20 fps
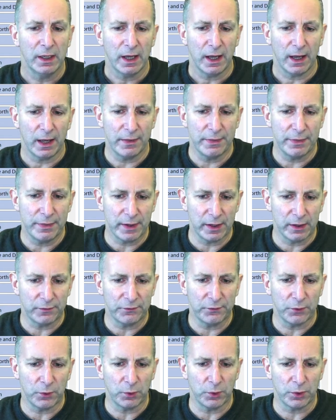And
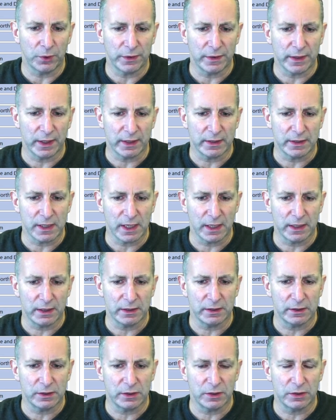therefore, they
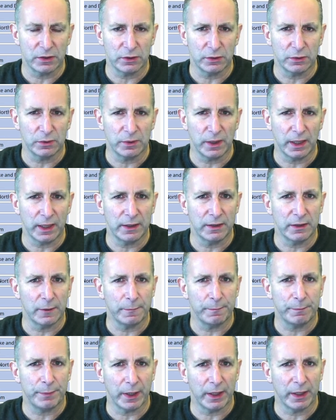tended to end
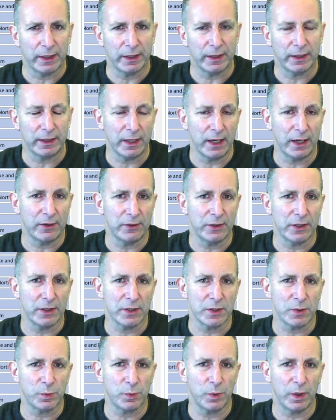up buying in
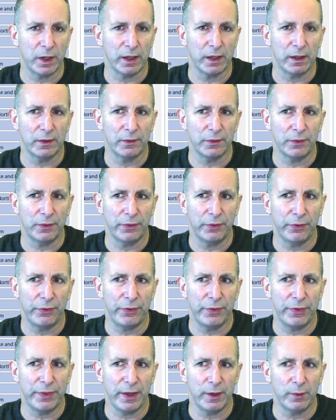areas where
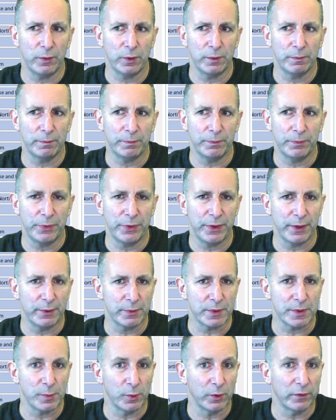there
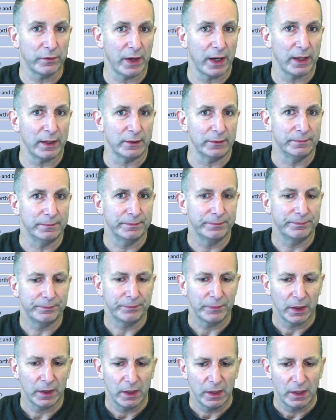was more value,
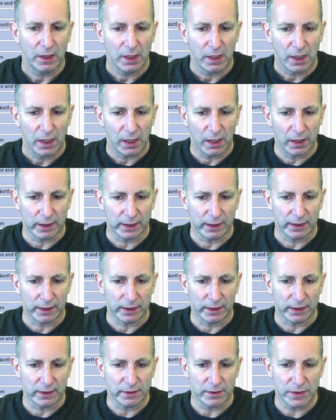
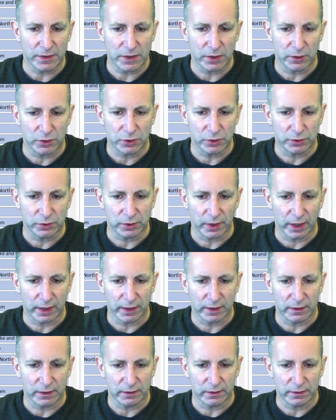i.e. social
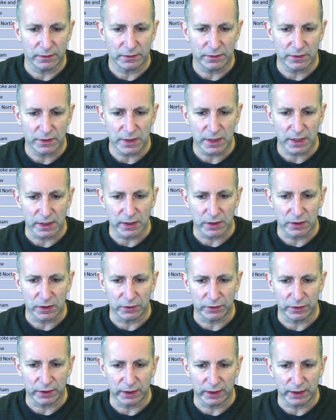grade
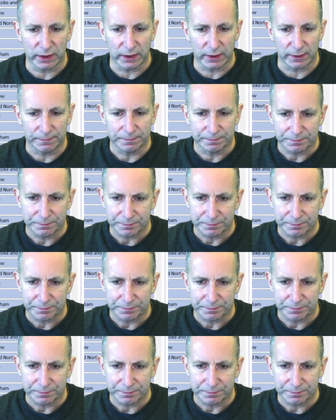C2DE.